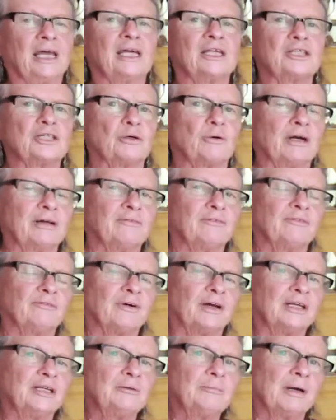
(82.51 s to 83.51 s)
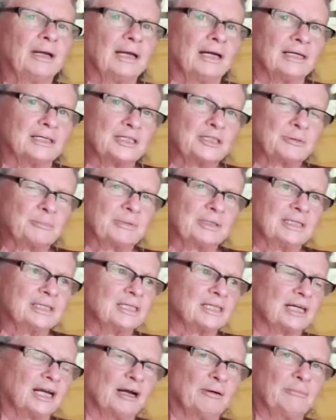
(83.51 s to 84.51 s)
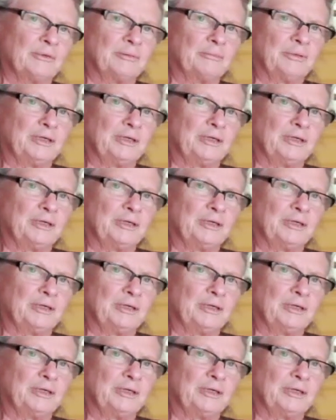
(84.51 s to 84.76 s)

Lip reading: So I've invited my husband to come and